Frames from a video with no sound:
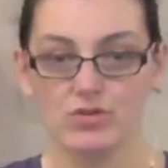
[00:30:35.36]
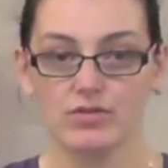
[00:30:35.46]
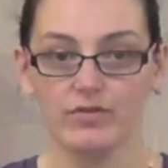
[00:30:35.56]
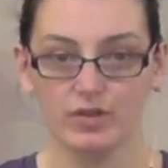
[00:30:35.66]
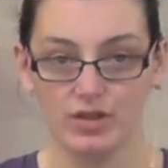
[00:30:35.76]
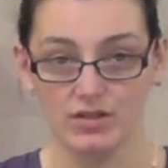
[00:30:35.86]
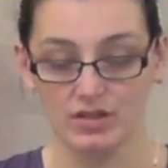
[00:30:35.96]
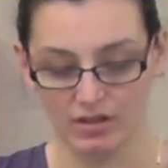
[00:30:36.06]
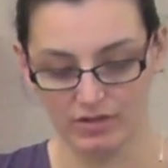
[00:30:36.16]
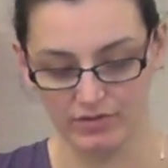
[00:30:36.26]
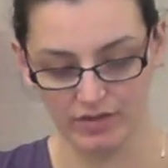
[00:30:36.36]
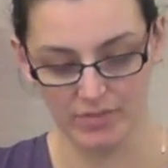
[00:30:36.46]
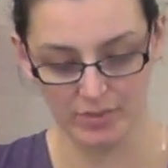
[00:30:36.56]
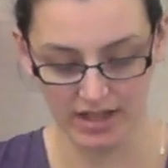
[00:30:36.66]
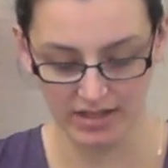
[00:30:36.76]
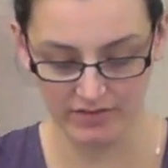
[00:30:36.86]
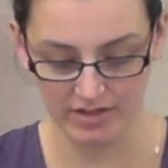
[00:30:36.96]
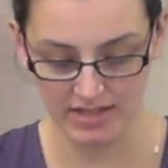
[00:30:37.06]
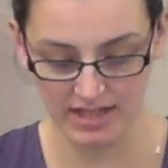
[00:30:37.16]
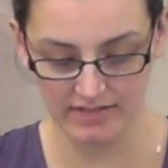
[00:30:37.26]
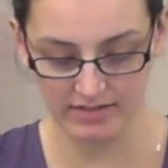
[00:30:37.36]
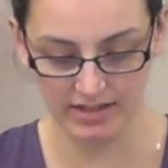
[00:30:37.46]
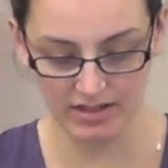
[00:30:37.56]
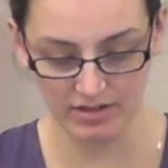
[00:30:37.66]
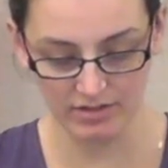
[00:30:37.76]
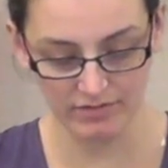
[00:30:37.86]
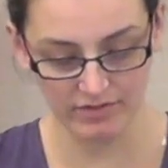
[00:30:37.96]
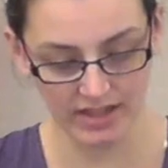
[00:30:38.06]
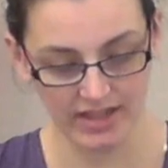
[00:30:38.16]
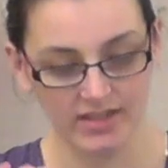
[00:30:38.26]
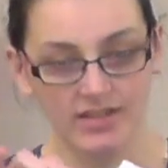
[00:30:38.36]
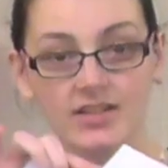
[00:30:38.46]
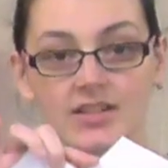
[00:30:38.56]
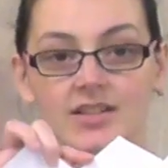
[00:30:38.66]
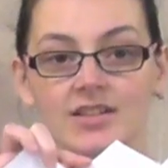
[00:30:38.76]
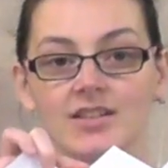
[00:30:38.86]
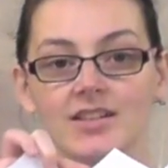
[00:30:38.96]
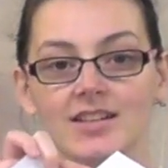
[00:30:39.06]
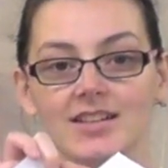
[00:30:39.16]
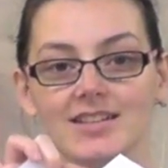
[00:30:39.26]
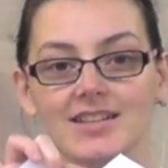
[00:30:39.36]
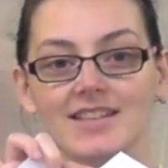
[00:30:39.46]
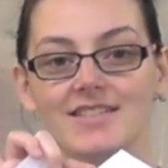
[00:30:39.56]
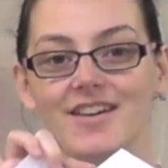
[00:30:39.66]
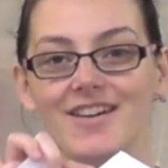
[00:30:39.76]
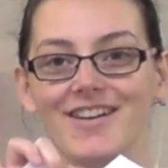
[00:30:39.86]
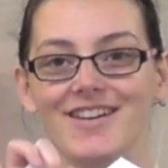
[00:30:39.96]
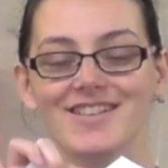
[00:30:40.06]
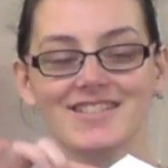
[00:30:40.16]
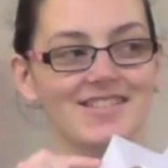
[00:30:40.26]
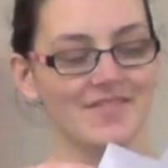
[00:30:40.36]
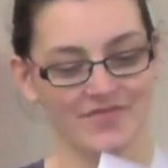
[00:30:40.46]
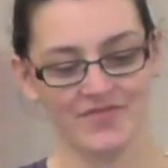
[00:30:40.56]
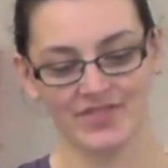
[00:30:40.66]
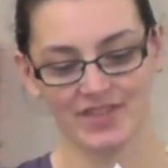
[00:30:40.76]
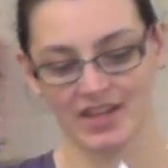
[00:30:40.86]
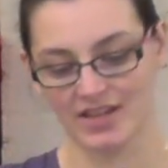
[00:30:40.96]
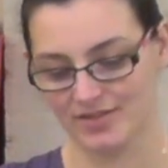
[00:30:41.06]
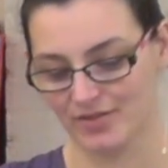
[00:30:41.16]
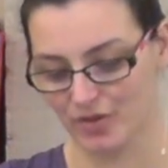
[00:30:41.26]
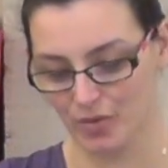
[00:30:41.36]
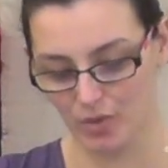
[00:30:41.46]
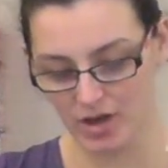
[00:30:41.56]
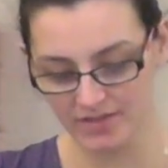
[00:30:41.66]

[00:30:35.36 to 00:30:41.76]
the first half of it, but then I've cut it out, and then hopefully there's a heart. Okay, so I've got one.